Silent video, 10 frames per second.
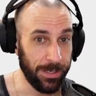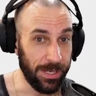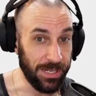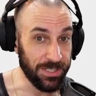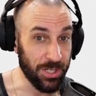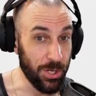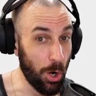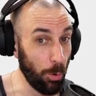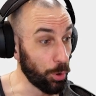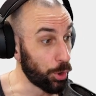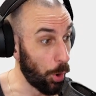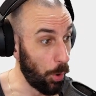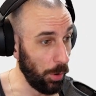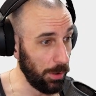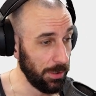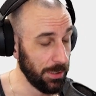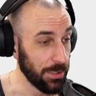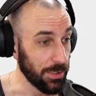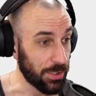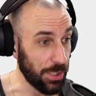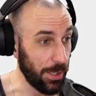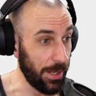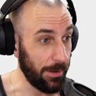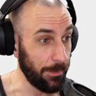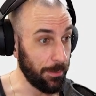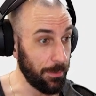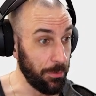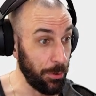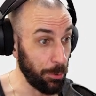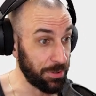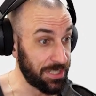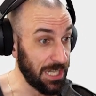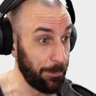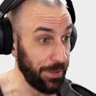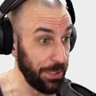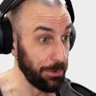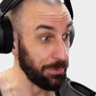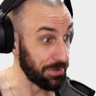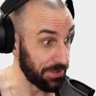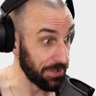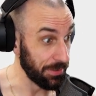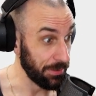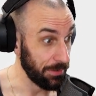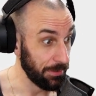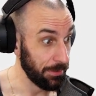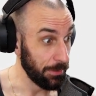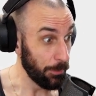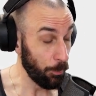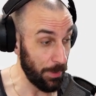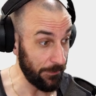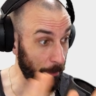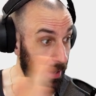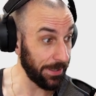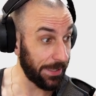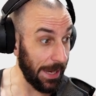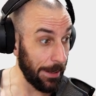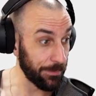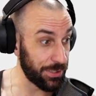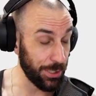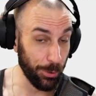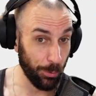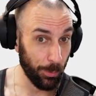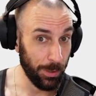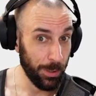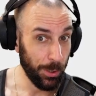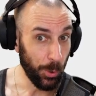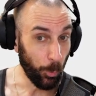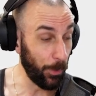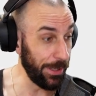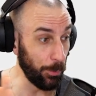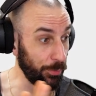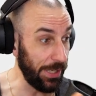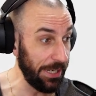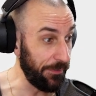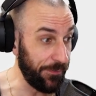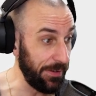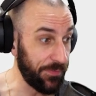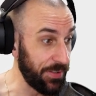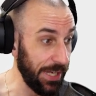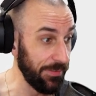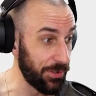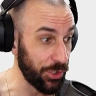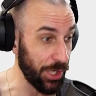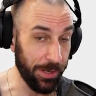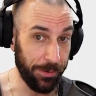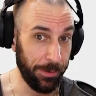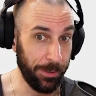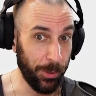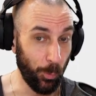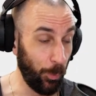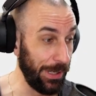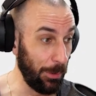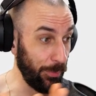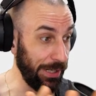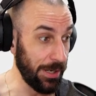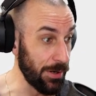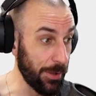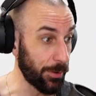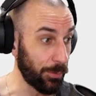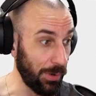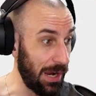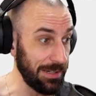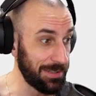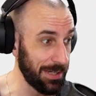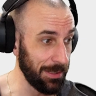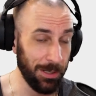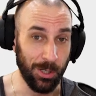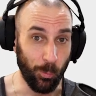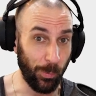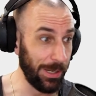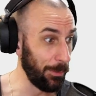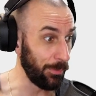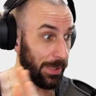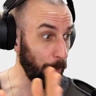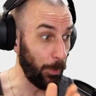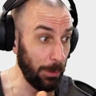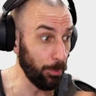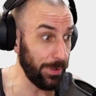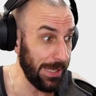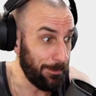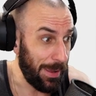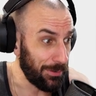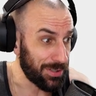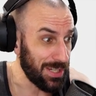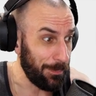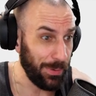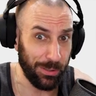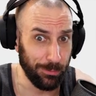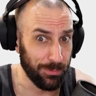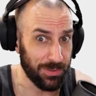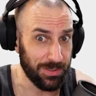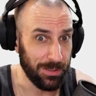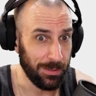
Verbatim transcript: is no goal to new CPUs. Never mind CAMM2. We don't need a 15th gen. We don't need another Ryzen. We don't need we don't need better CPUs